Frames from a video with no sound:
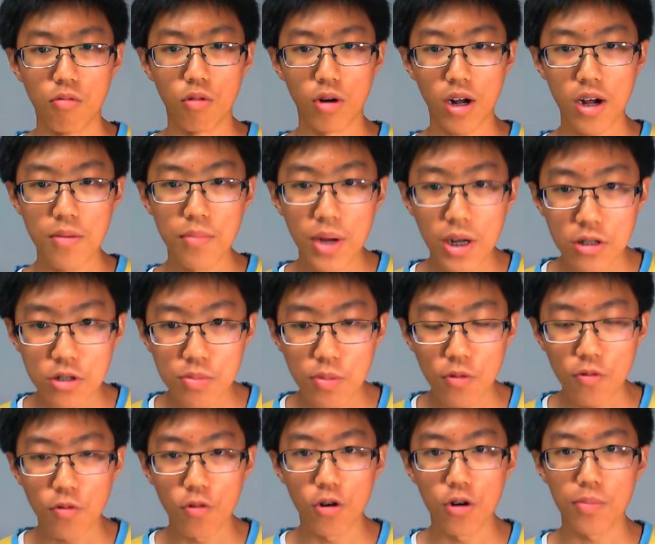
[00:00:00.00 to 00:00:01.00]
what I meant
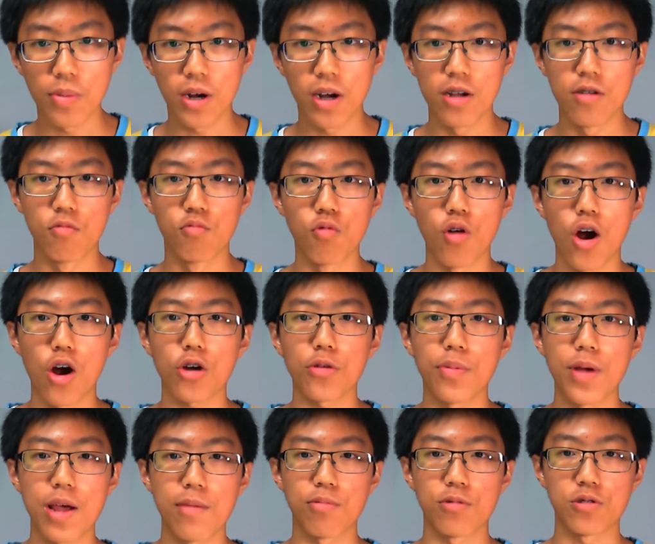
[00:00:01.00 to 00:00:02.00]
before by
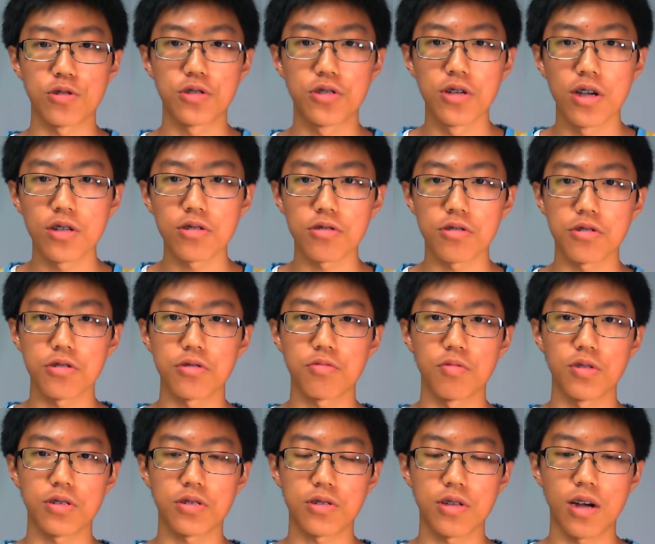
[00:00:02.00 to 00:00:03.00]
rock, paper, scissors
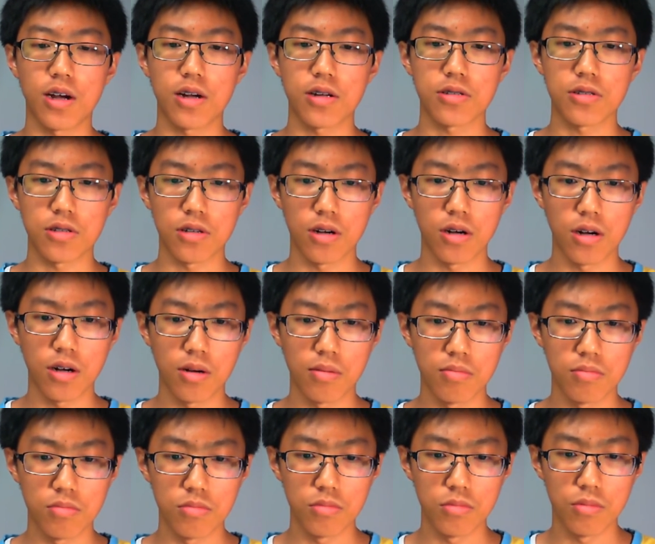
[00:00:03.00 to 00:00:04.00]
was that
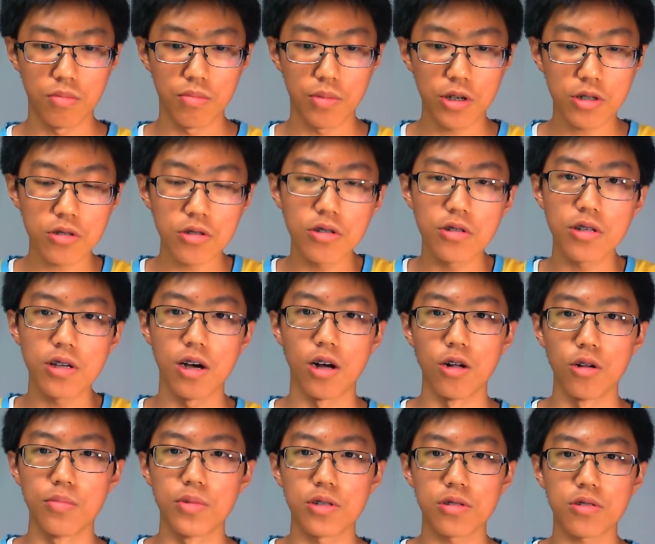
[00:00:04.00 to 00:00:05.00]
basically in the
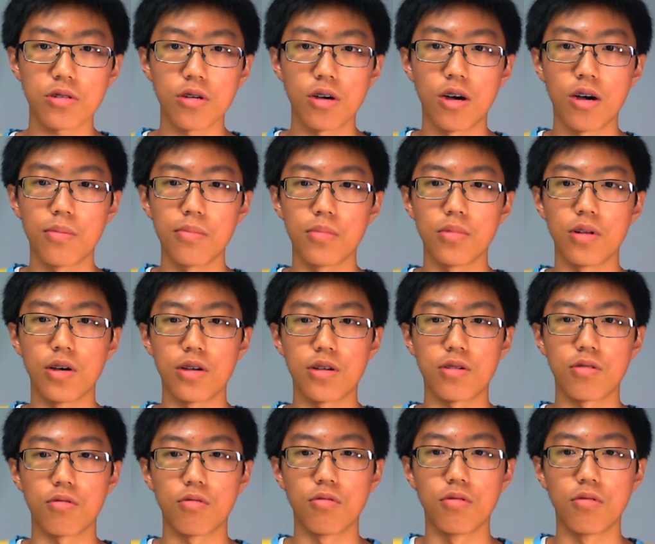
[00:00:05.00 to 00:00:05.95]
Elements Cup, like